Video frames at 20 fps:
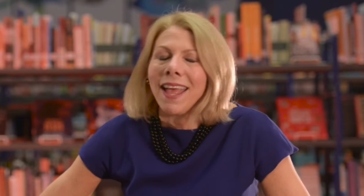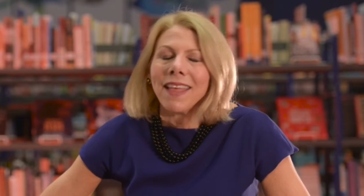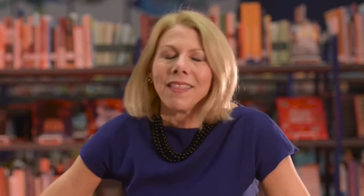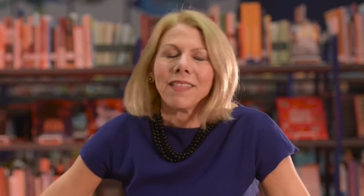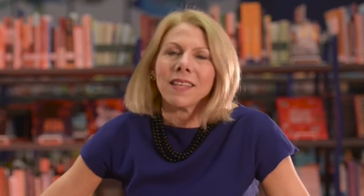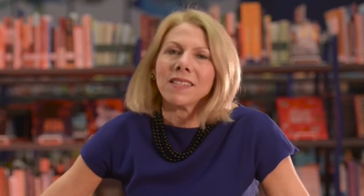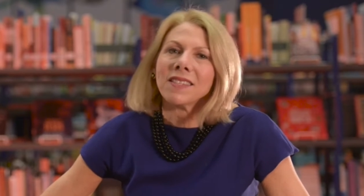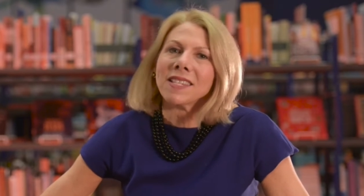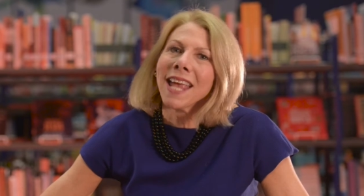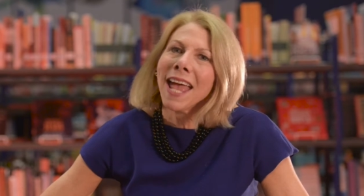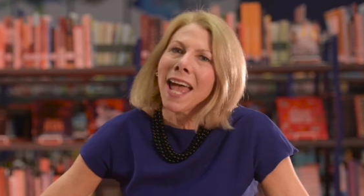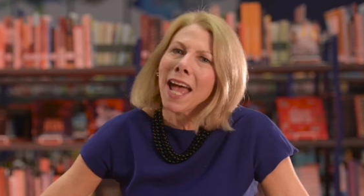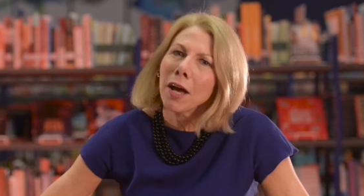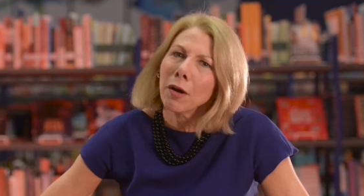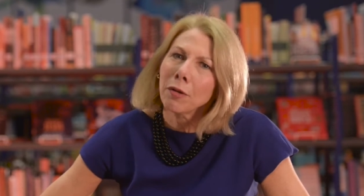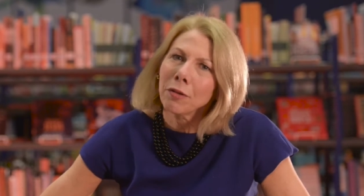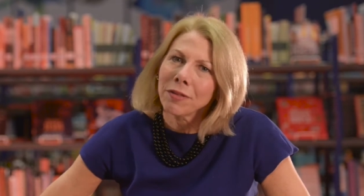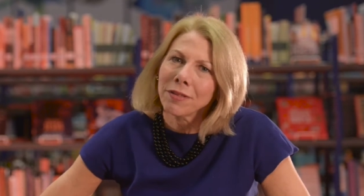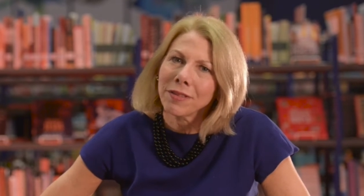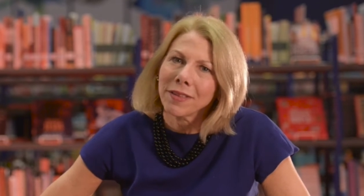that's
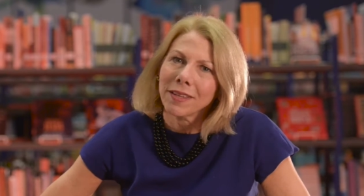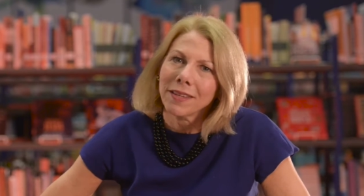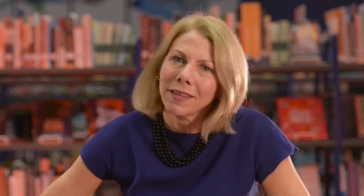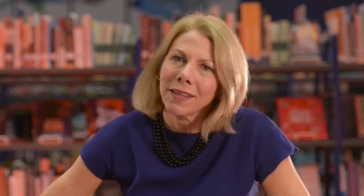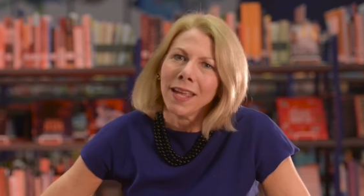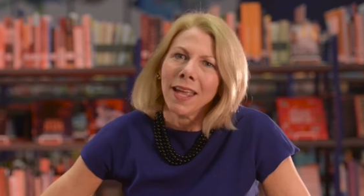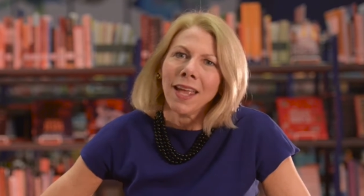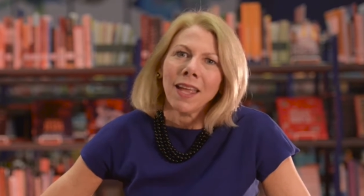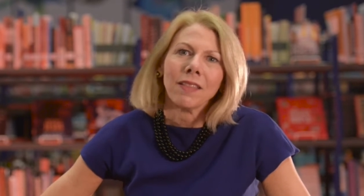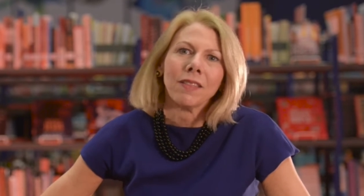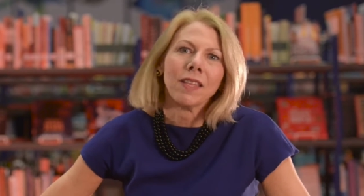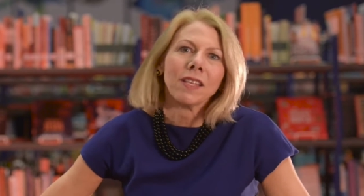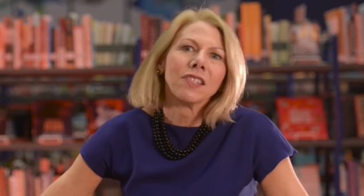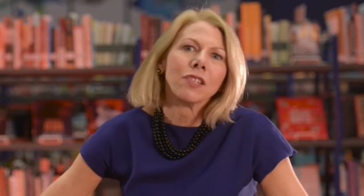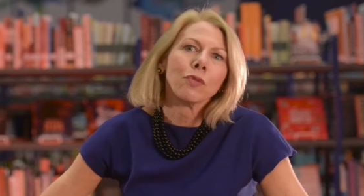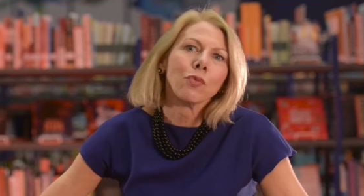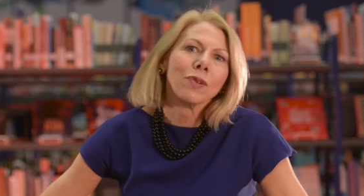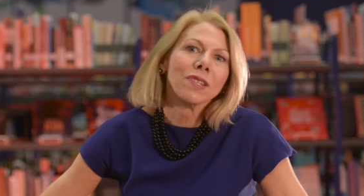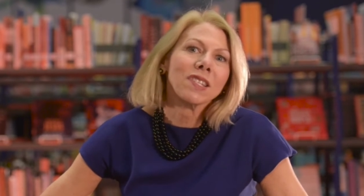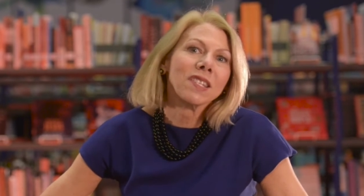healthy,
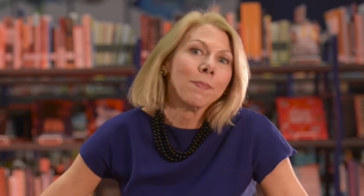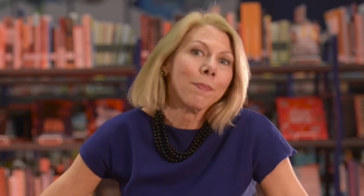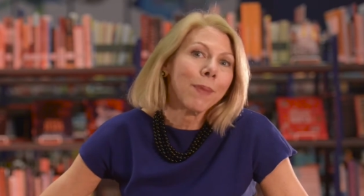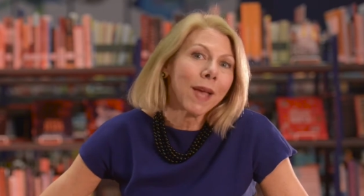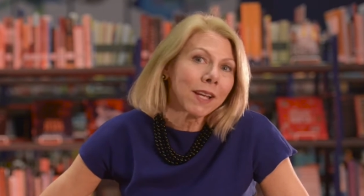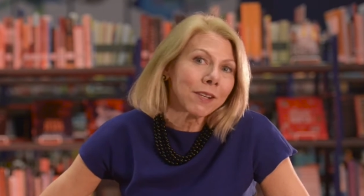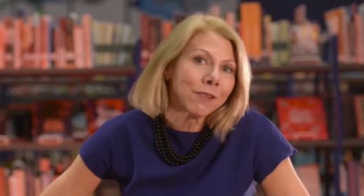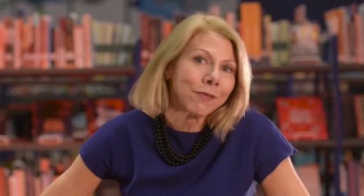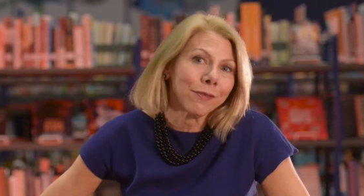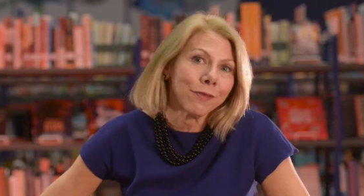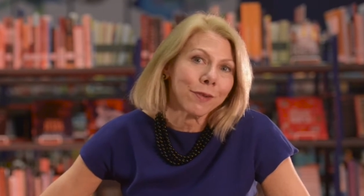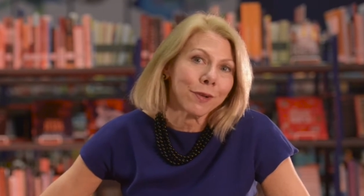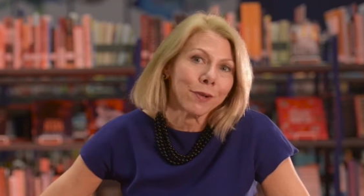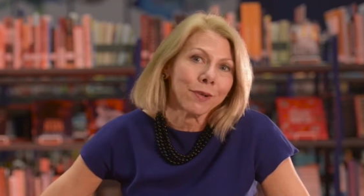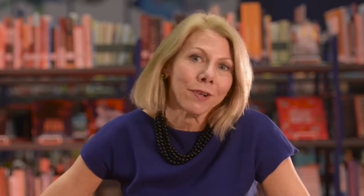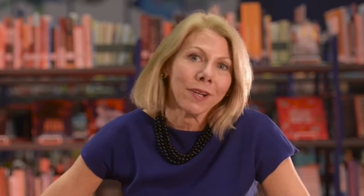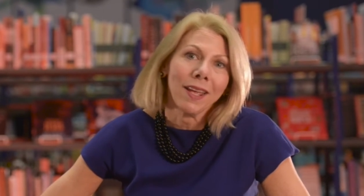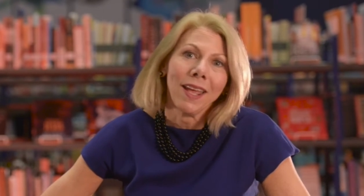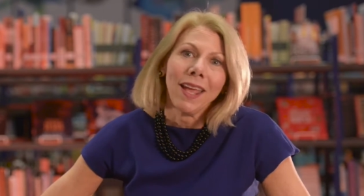that's respectful,